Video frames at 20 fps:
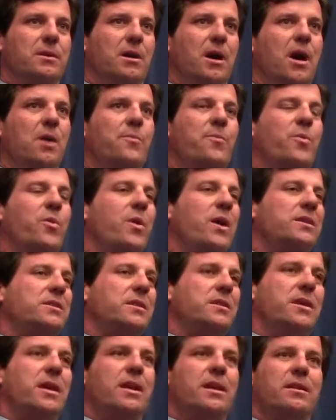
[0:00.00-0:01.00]

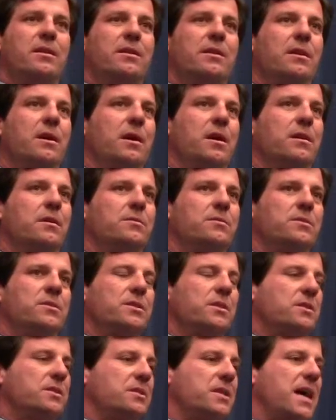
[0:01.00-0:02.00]
unprecedented uh,
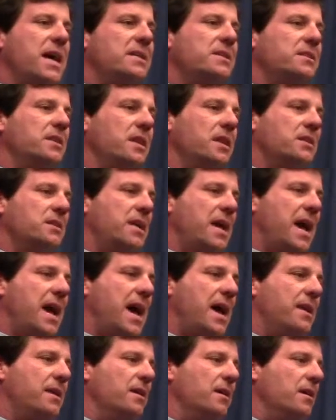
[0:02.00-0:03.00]
success that he's
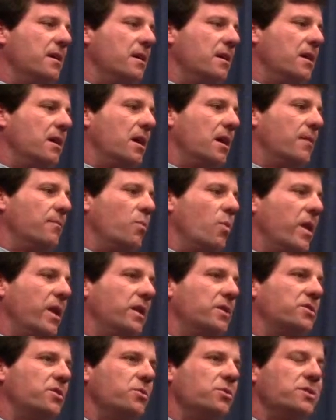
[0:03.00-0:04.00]
had, uh,
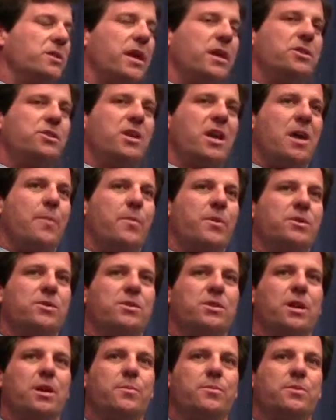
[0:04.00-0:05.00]
winning two state
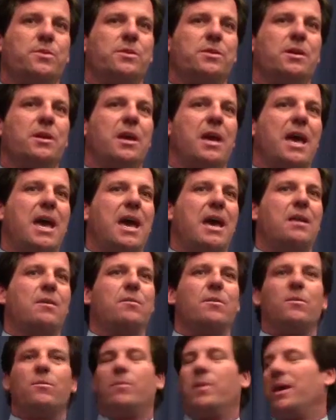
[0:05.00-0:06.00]
championships and
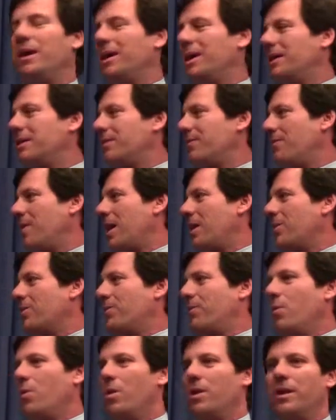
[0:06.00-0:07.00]
being at the Final
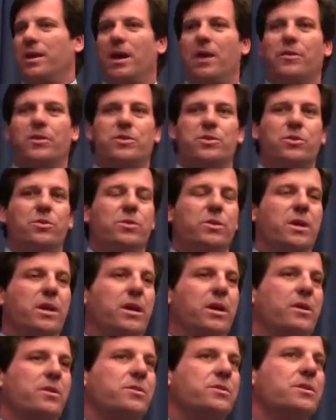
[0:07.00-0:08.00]
Four in the other two
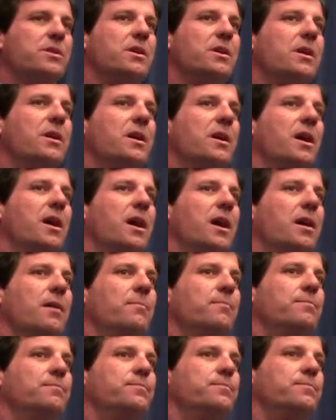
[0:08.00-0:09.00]
years.
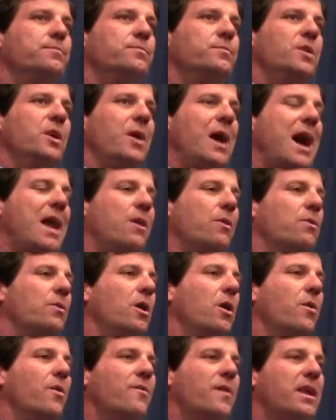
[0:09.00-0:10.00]
Um, you know, I don't
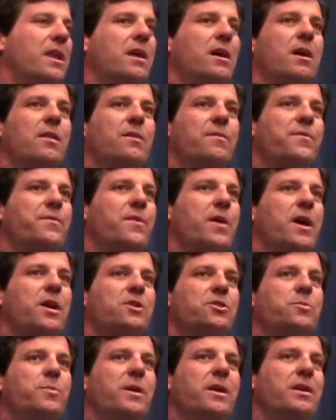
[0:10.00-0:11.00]
know of any other
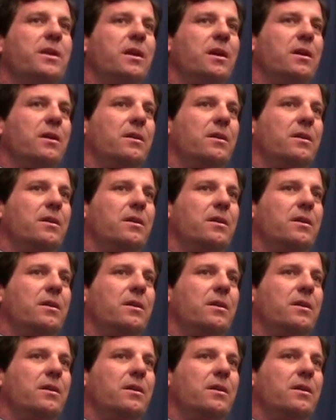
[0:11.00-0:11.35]
freshman